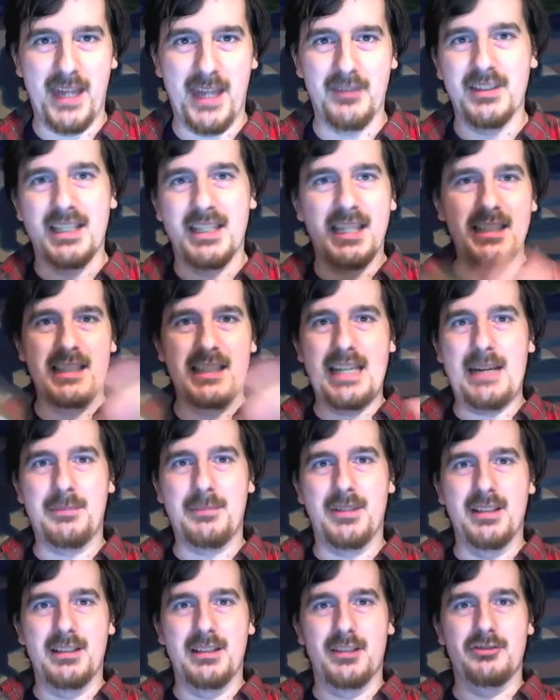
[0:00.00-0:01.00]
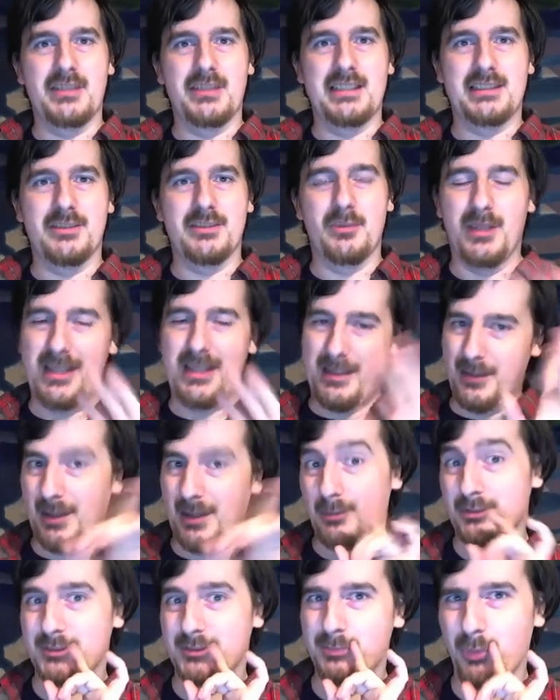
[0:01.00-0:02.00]
having kidnapped the rest of, well, I
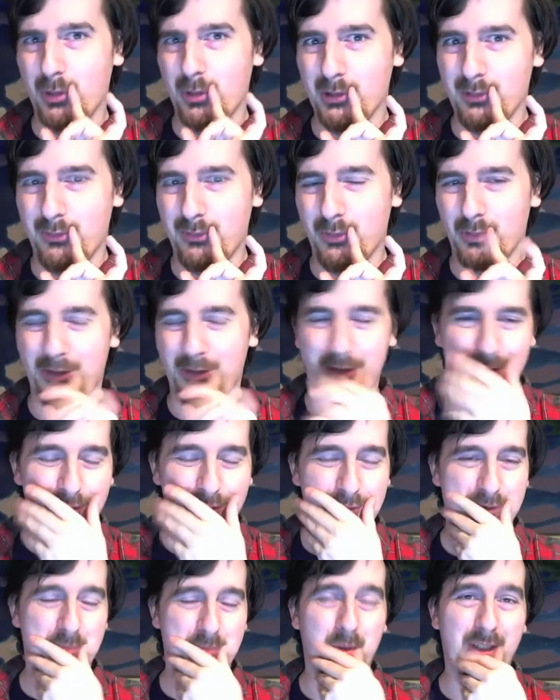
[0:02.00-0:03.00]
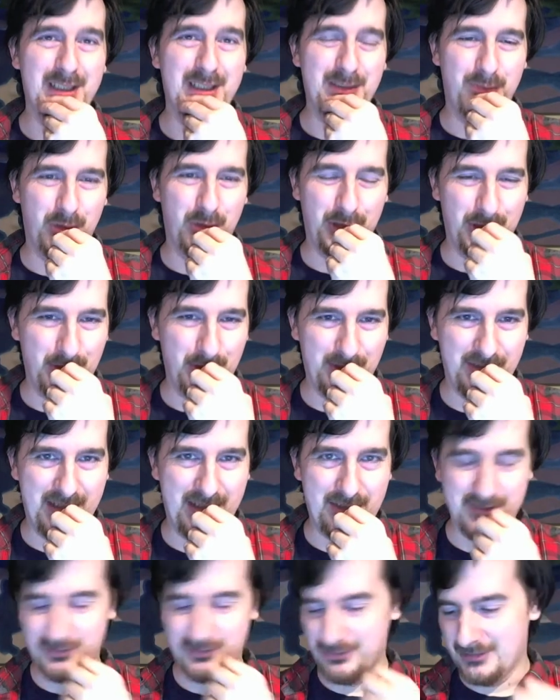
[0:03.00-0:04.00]
won't spoil it for you if you
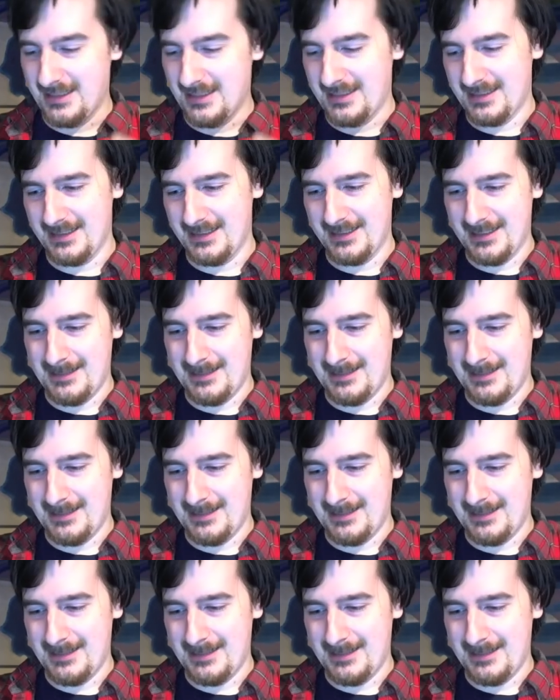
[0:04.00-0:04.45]
haven't read it.